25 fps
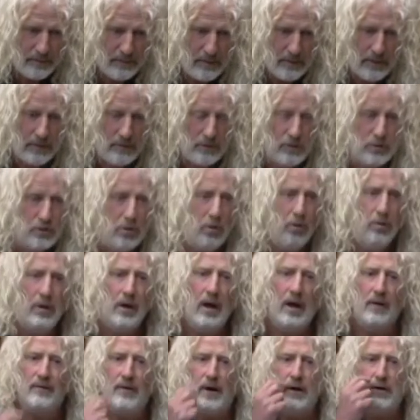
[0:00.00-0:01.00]
There's a whole lot
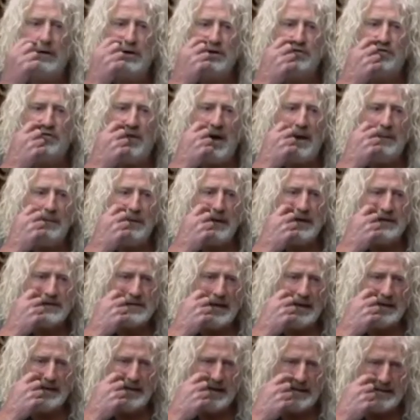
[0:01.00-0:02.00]
of Irish families that
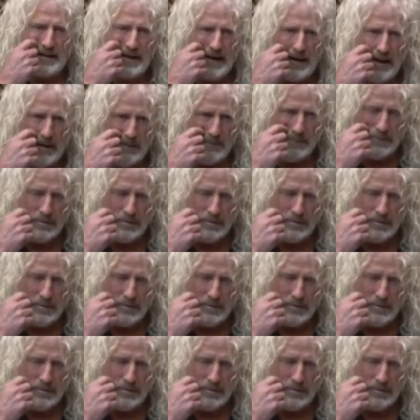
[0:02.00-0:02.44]
I'd like to help.